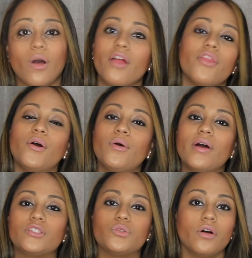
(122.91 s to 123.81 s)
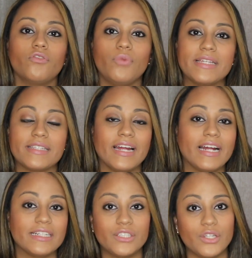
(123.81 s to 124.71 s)
although at 12 weeks I
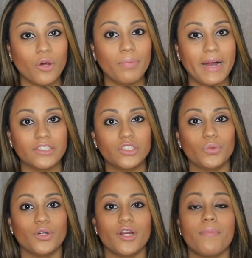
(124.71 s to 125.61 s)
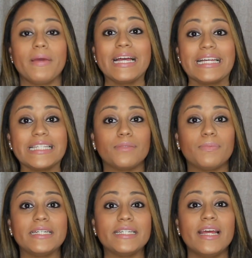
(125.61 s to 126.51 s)
had to go back to work, my
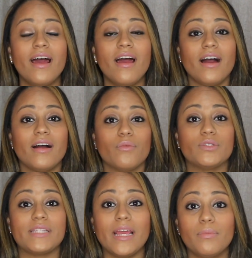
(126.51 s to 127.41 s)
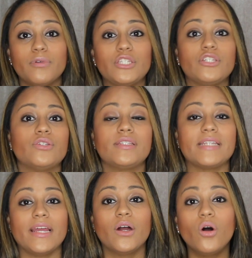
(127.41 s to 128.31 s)
husband was able to
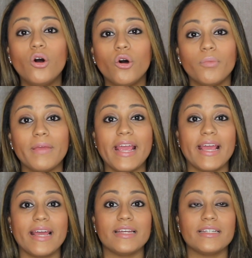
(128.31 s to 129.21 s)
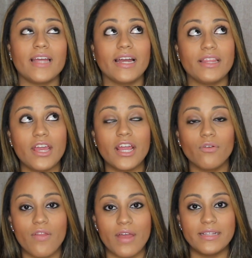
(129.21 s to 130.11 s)
stay home, and I think
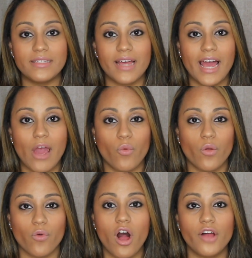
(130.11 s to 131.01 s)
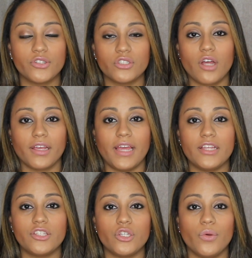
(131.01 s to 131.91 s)
around that time we were also
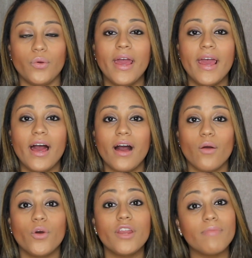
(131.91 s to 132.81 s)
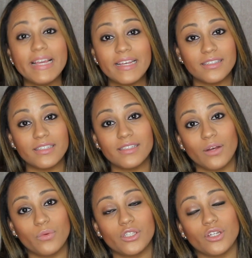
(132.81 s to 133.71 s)
talking to one of my cousins
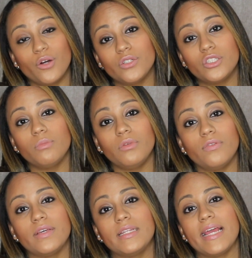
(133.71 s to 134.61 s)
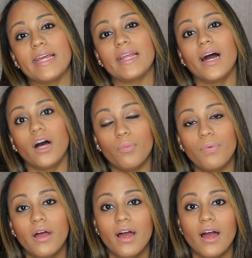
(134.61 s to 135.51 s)
that was going to move in and help